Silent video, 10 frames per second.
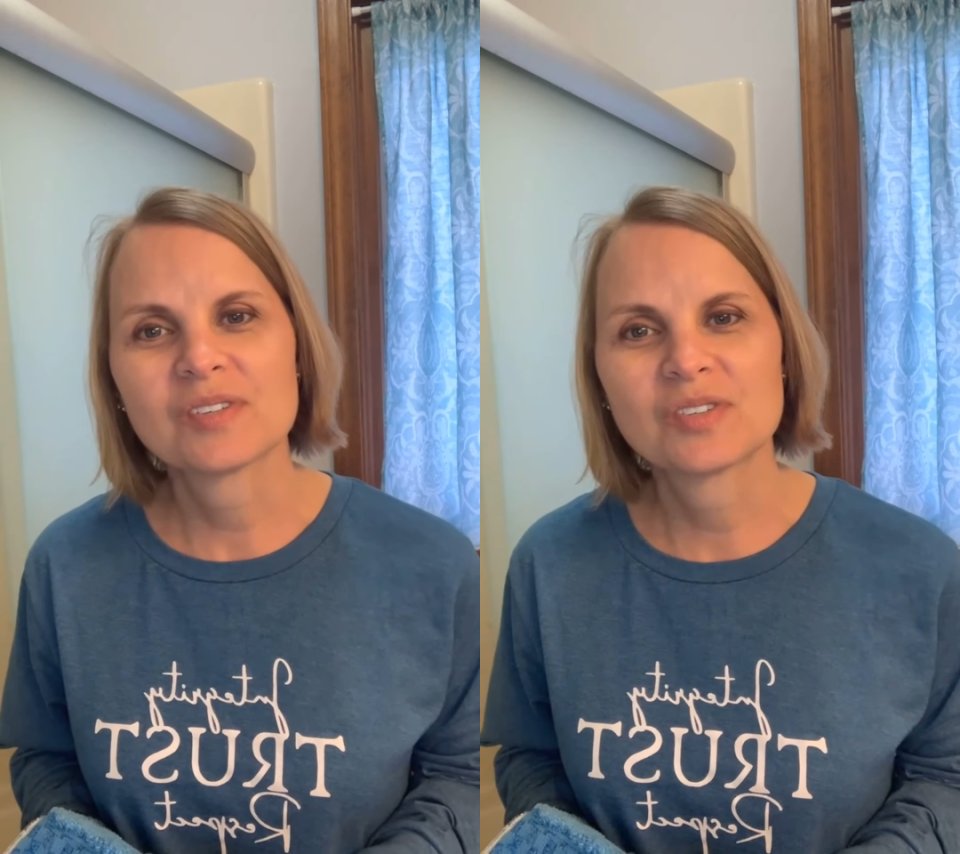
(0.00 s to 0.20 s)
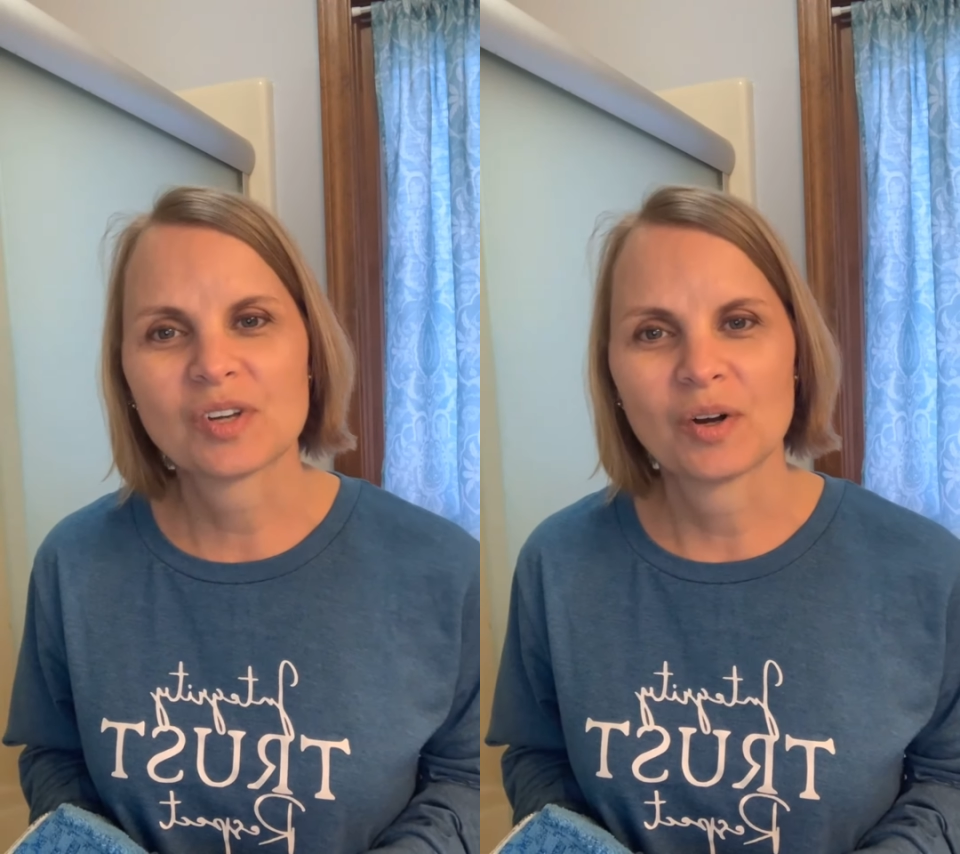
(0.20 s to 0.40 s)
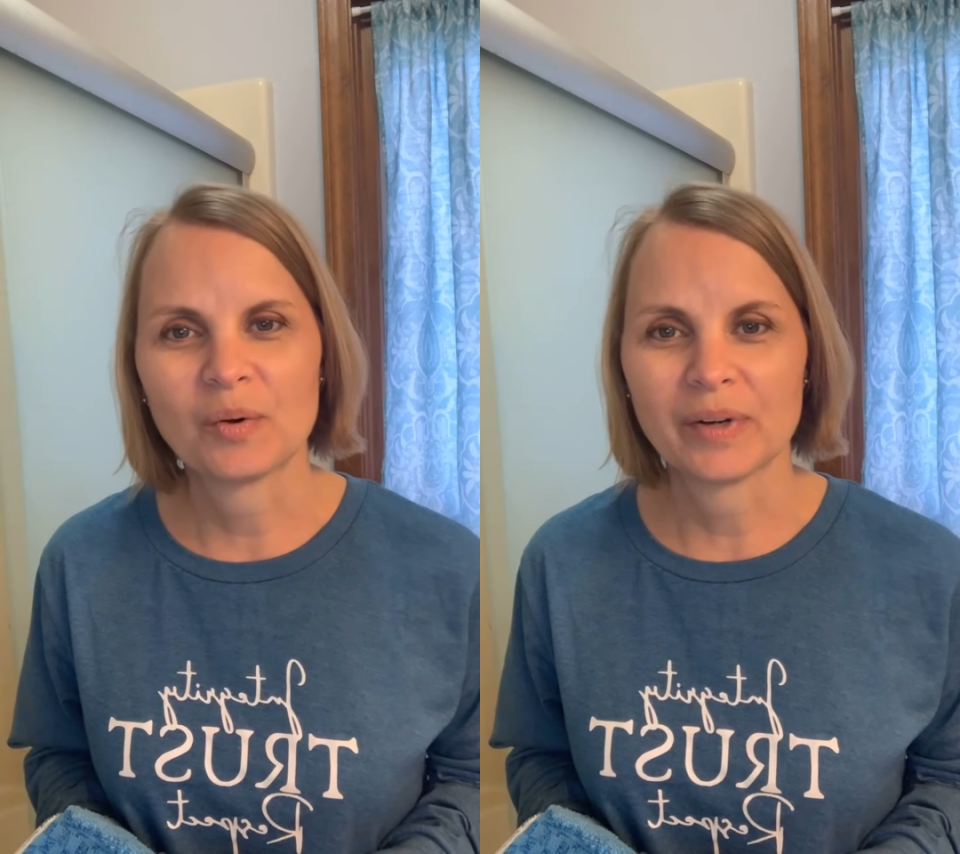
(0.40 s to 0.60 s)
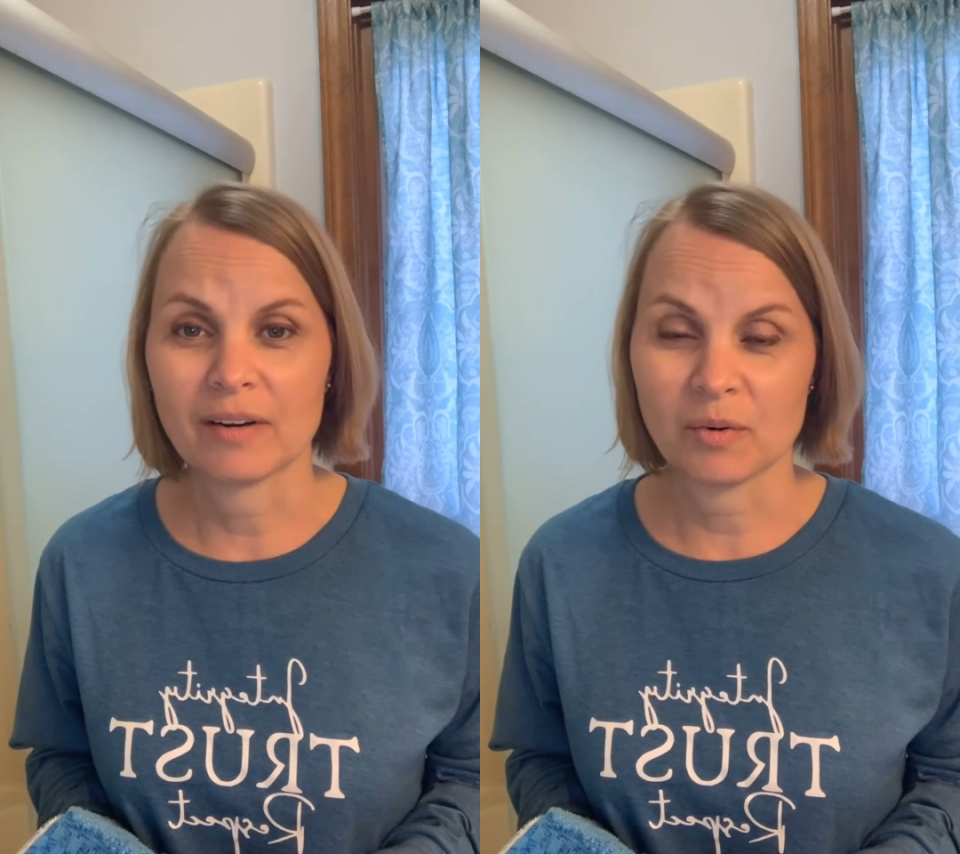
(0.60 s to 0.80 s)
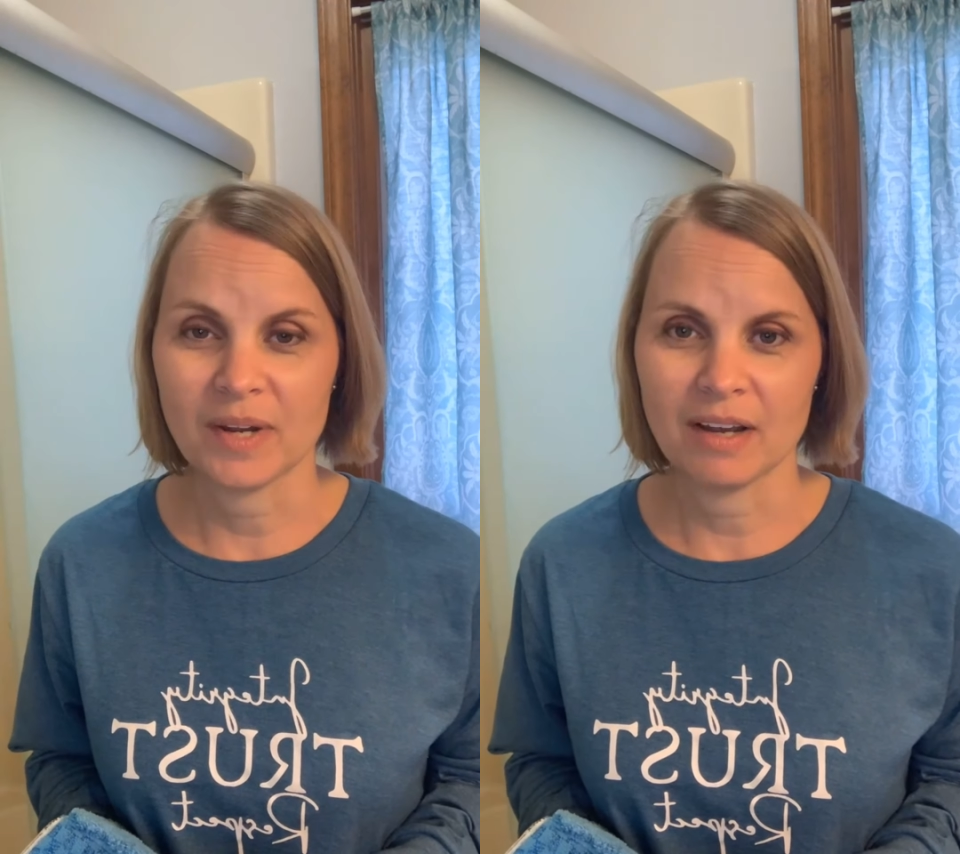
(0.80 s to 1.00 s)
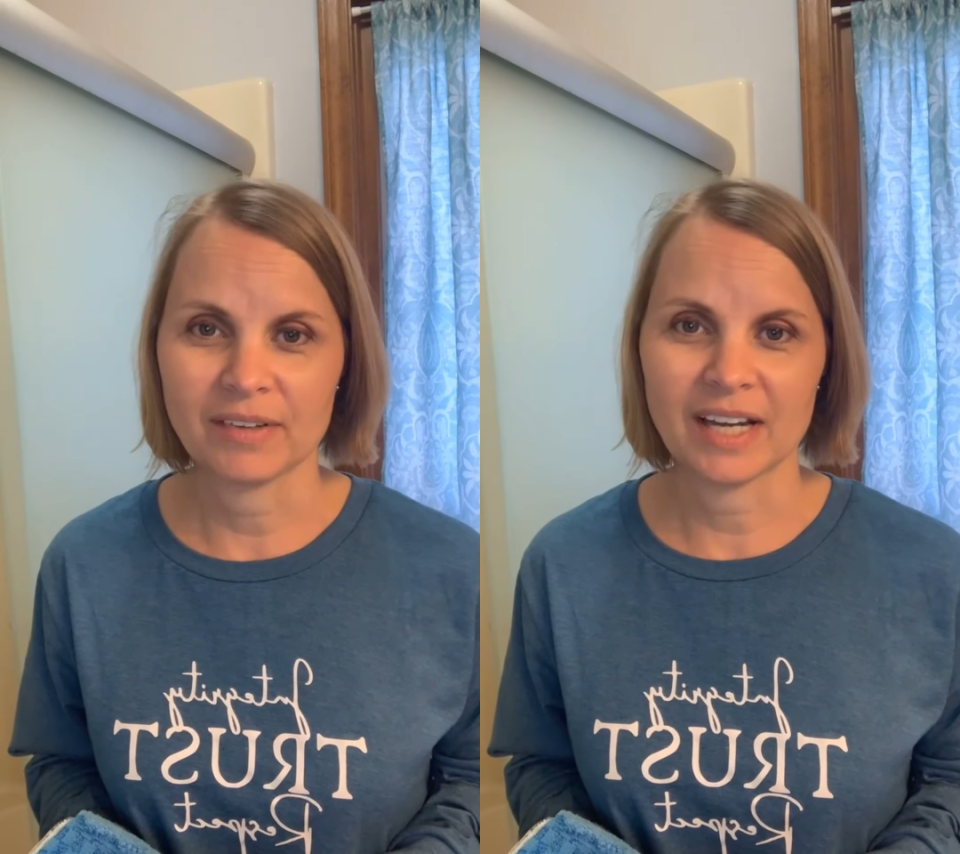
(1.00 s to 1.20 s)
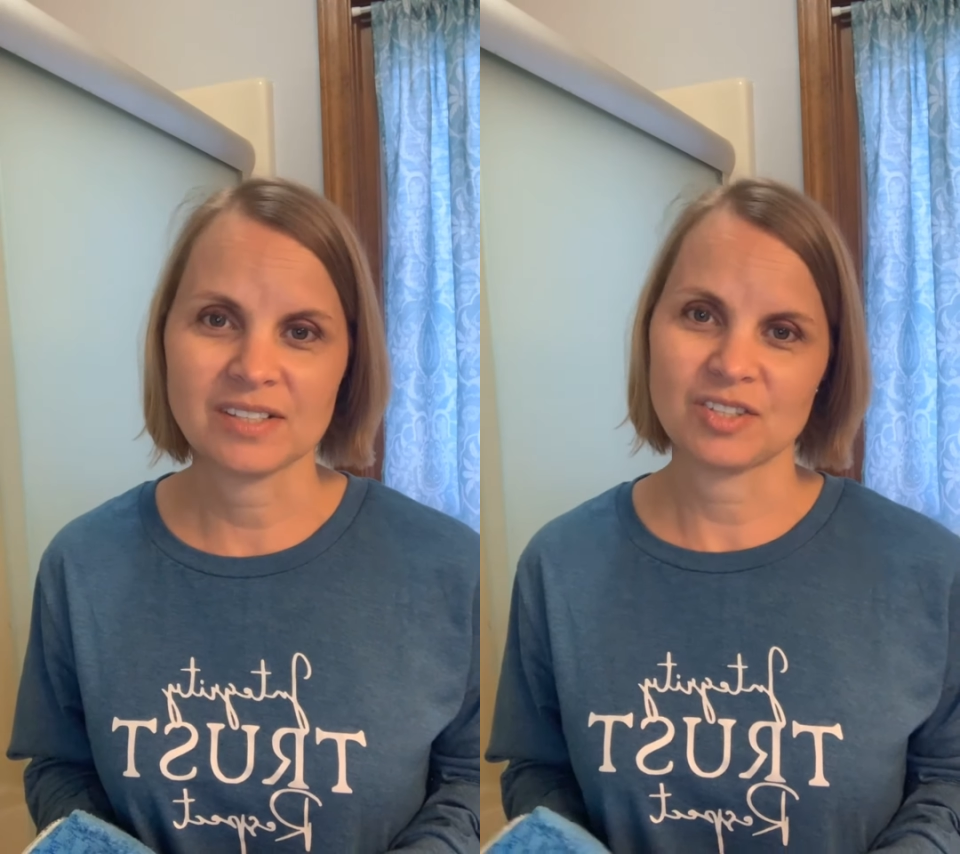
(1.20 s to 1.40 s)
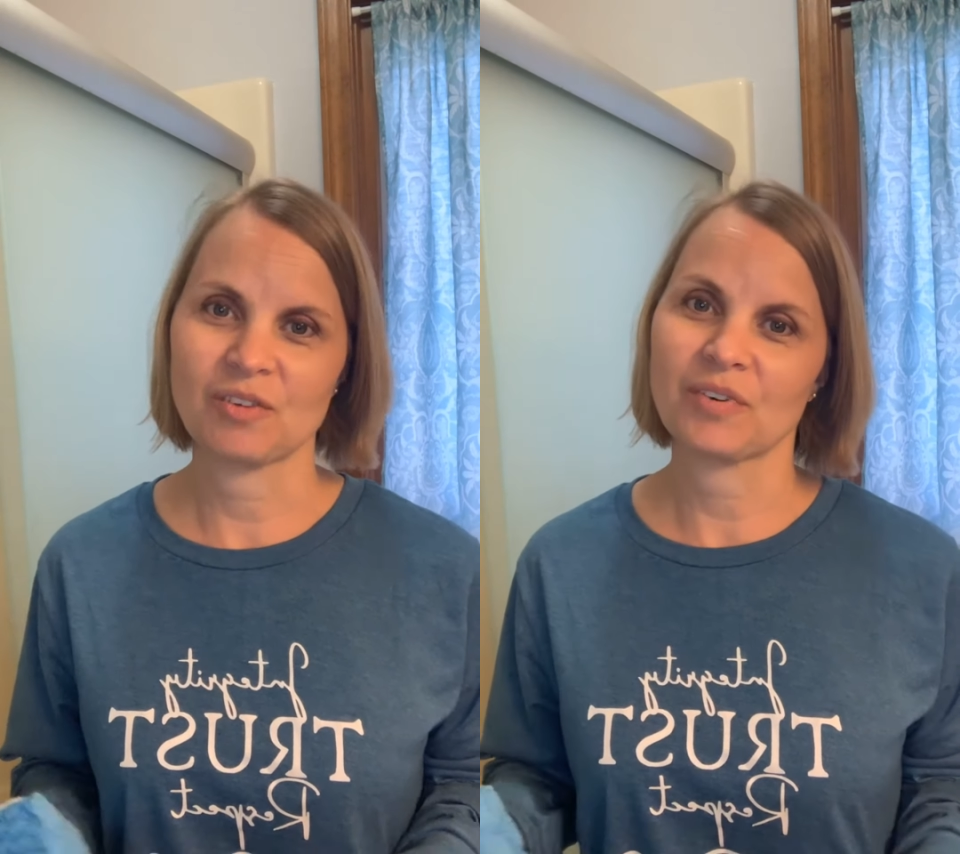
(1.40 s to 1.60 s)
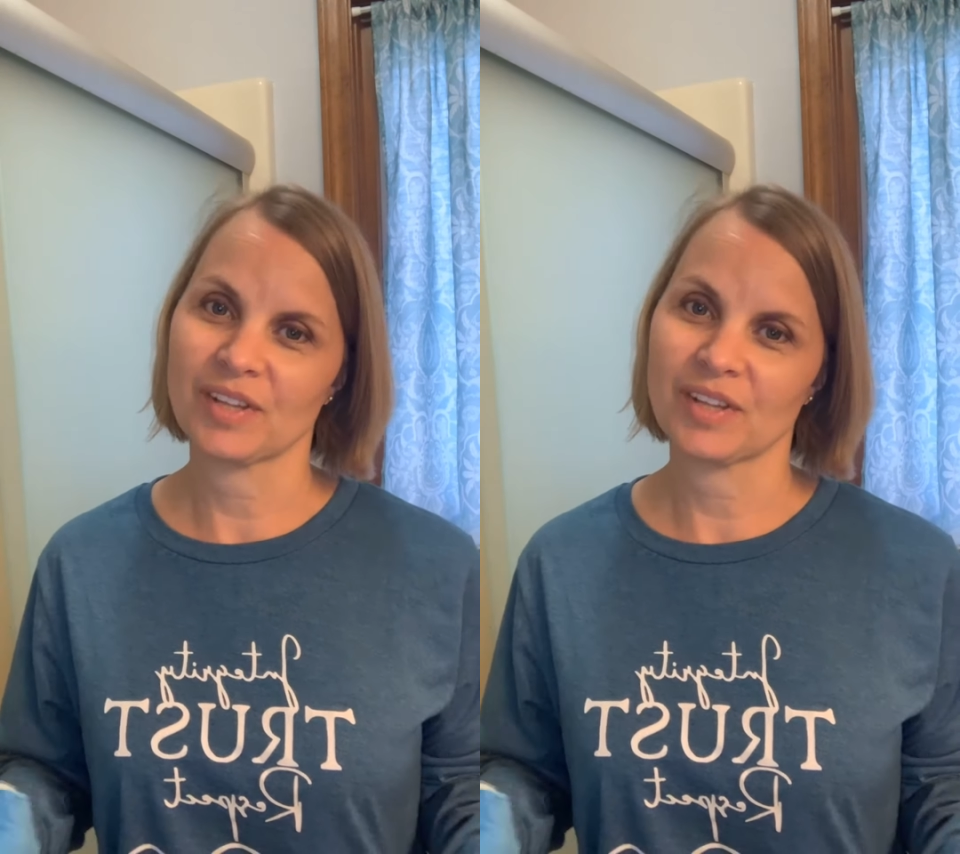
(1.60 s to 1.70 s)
so whenever we have guests over,